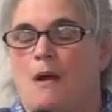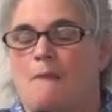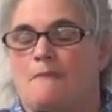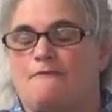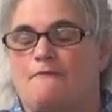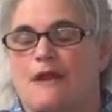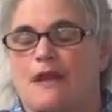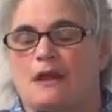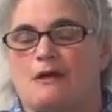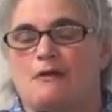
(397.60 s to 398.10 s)

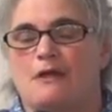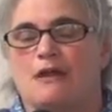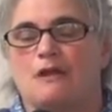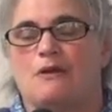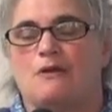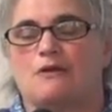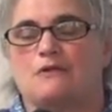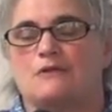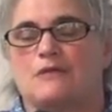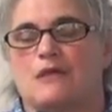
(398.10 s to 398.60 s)
varying
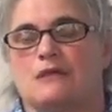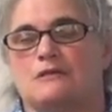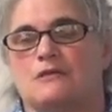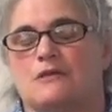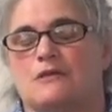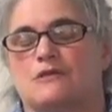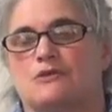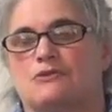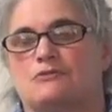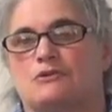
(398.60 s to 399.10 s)
your
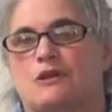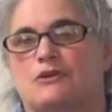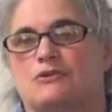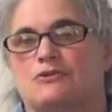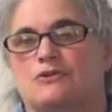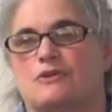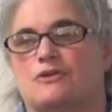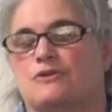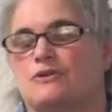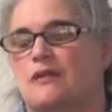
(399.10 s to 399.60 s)
sentence
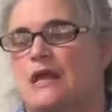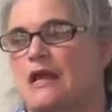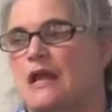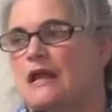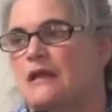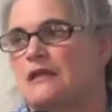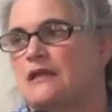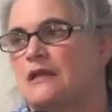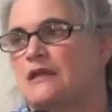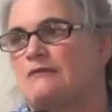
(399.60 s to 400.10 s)
structures,
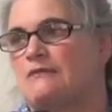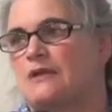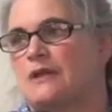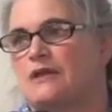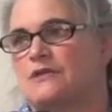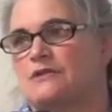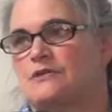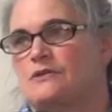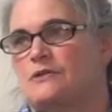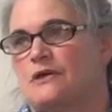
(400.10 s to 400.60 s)
and
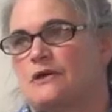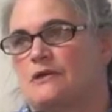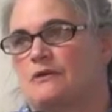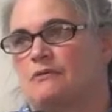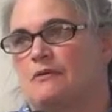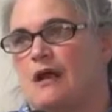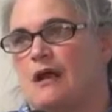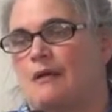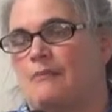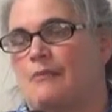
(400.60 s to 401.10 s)
giving us good
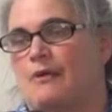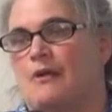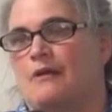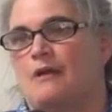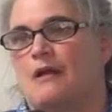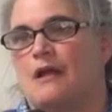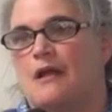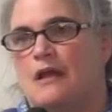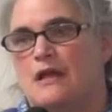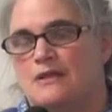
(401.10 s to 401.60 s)

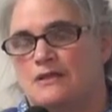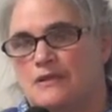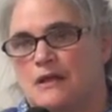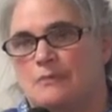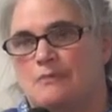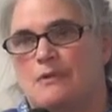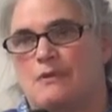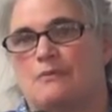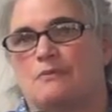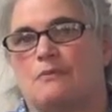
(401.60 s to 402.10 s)
grammar is
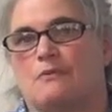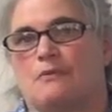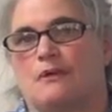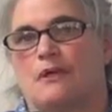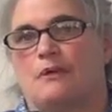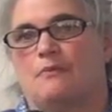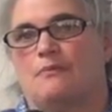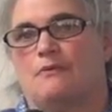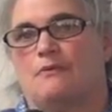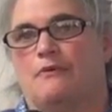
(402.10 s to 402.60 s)
going to be
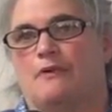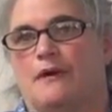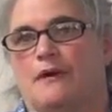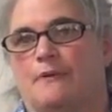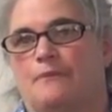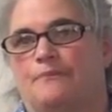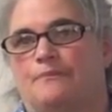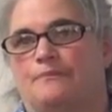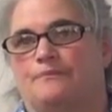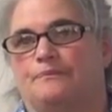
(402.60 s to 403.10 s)
really
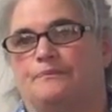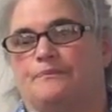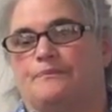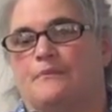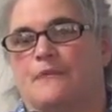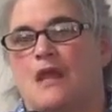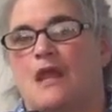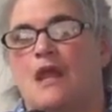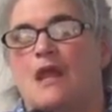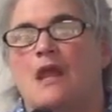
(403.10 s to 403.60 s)
important.
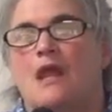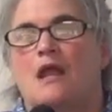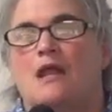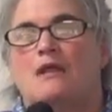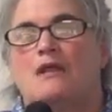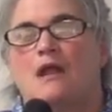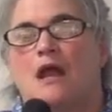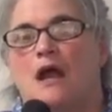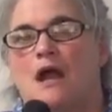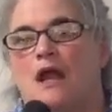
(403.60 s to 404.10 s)

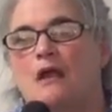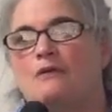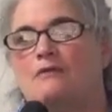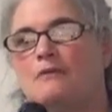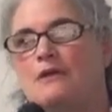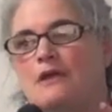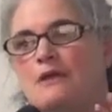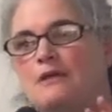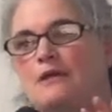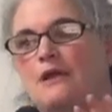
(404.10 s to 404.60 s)
Not
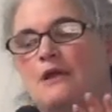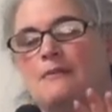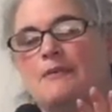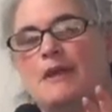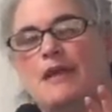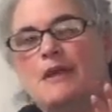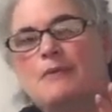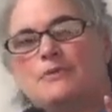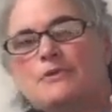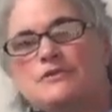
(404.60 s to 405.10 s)
only are you going to
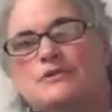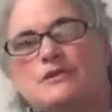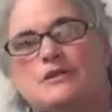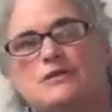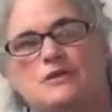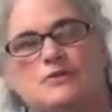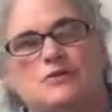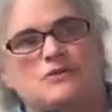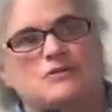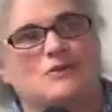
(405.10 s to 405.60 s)
be able to
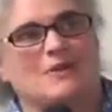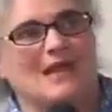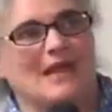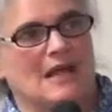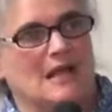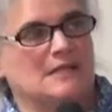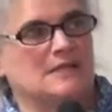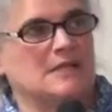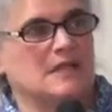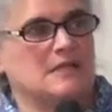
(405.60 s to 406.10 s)
use your
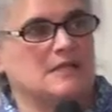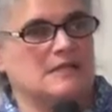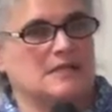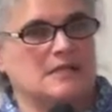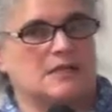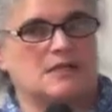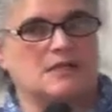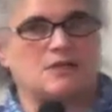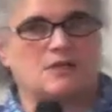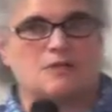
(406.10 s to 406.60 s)
essay
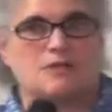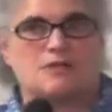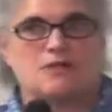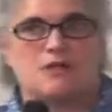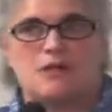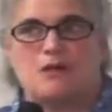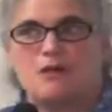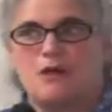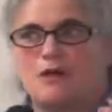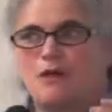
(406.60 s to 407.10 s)

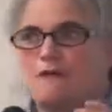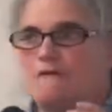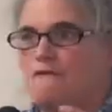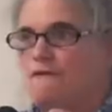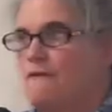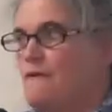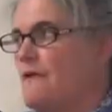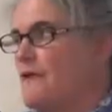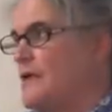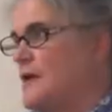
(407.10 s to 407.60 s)
skills
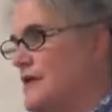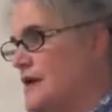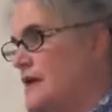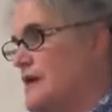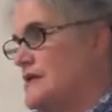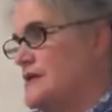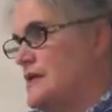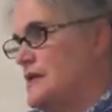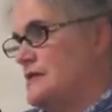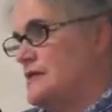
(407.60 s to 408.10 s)
for your
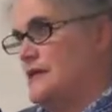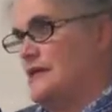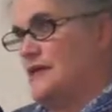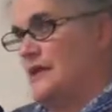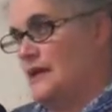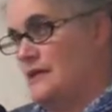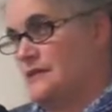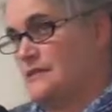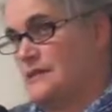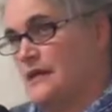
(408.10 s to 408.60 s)
SAT
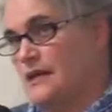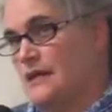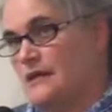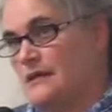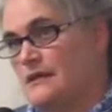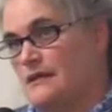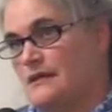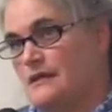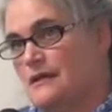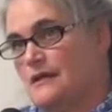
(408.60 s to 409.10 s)

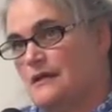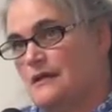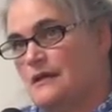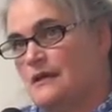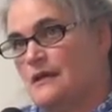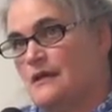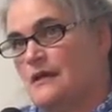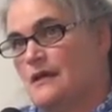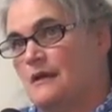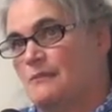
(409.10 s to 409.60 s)
essay,
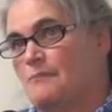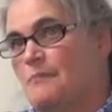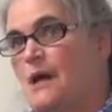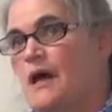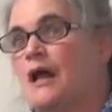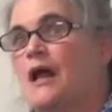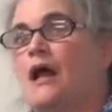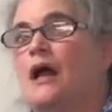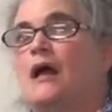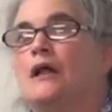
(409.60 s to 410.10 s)

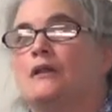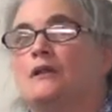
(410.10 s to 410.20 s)
but